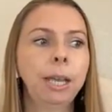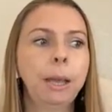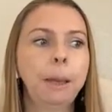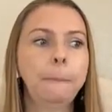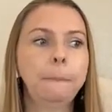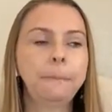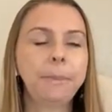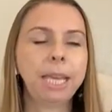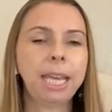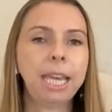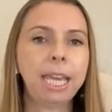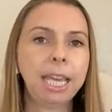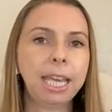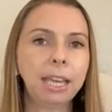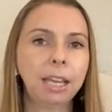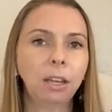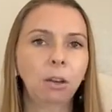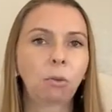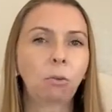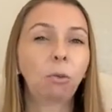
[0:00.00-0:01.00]

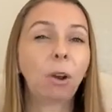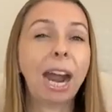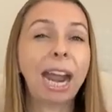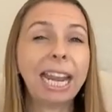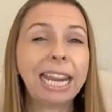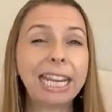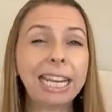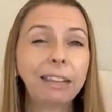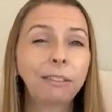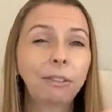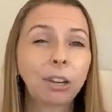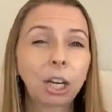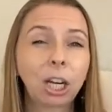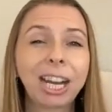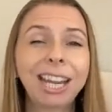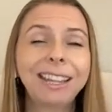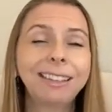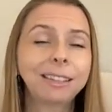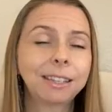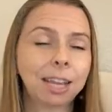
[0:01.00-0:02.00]
me writing
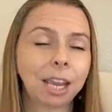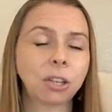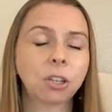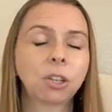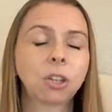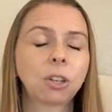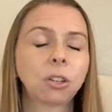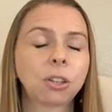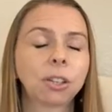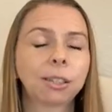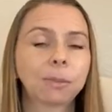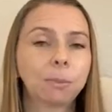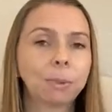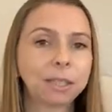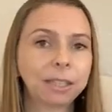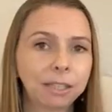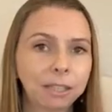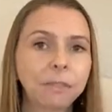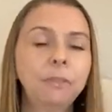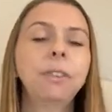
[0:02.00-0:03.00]
very intentional,
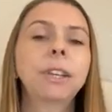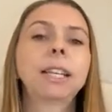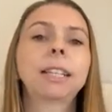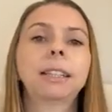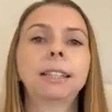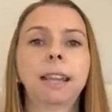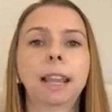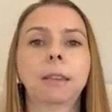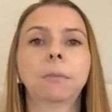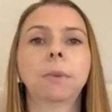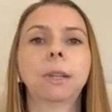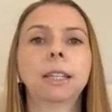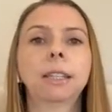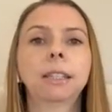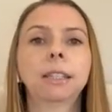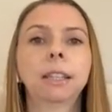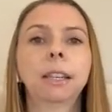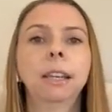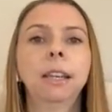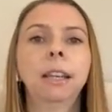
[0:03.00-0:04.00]
specific
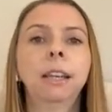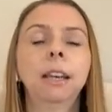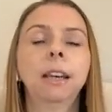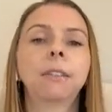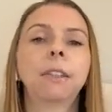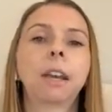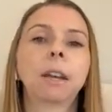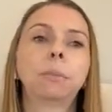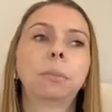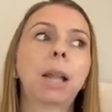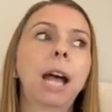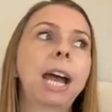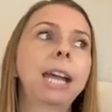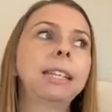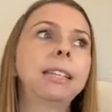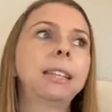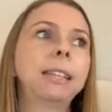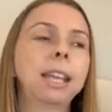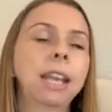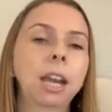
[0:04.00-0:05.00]
statements that apply
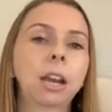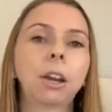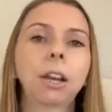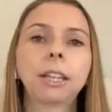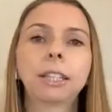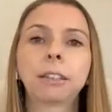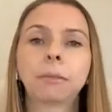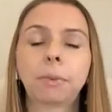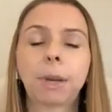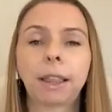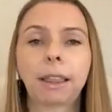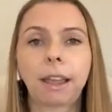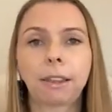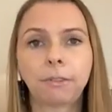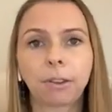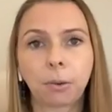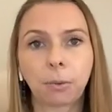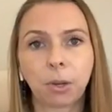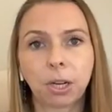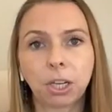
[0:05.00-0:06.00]
to the areas of my life
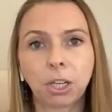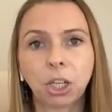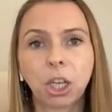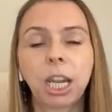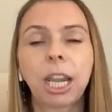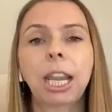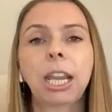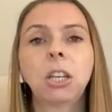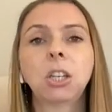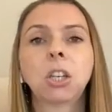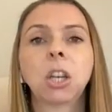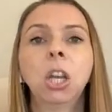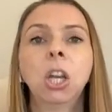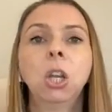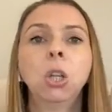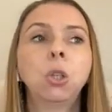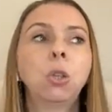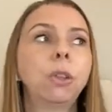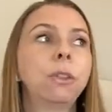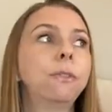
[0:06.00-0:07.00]
I want to change,
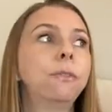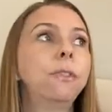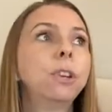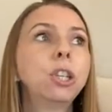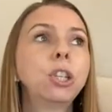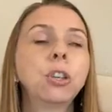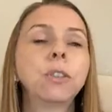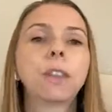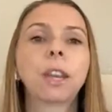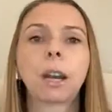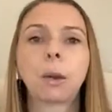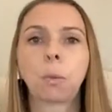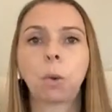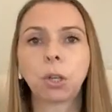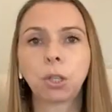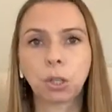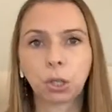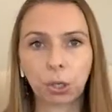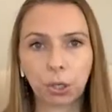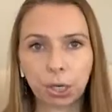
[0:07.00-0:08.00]
to the vision that I
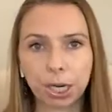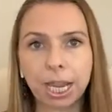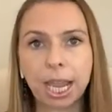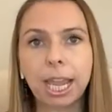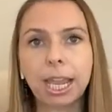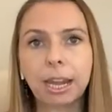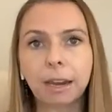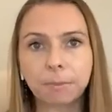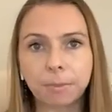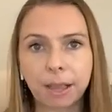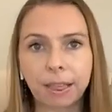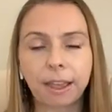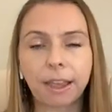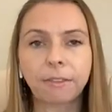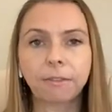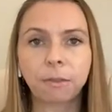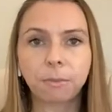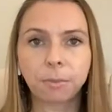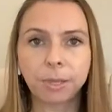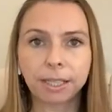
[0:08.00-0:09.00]
want to create in my
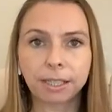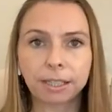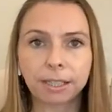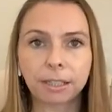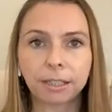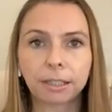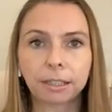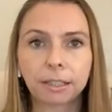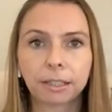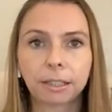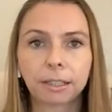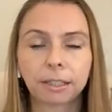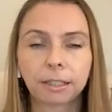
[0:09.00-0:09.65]
life and business,